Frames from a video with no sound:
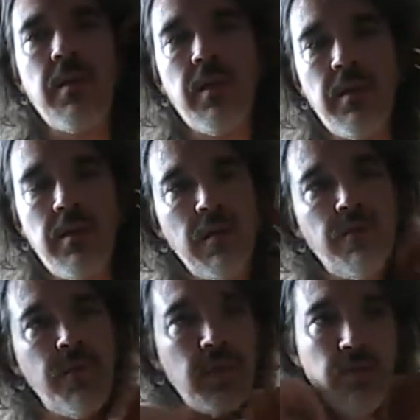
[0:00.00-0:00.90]
in a
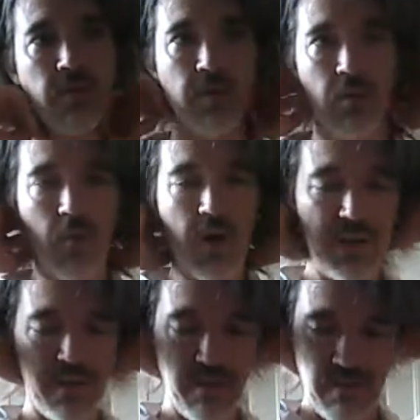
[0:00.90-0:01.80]
video in a little
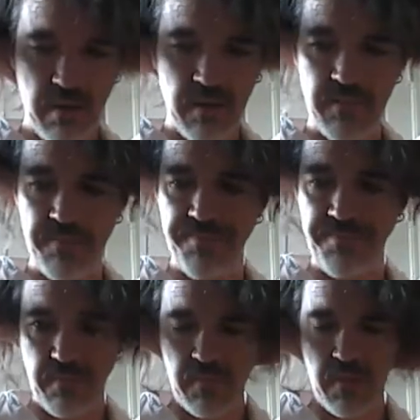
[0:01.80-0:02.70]
while,
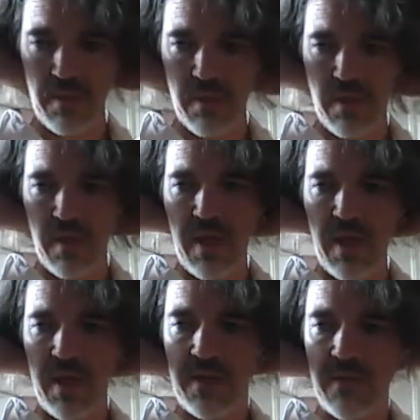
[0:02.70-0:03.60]

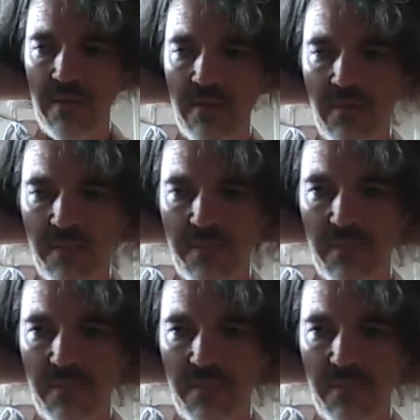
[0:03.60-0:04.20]
and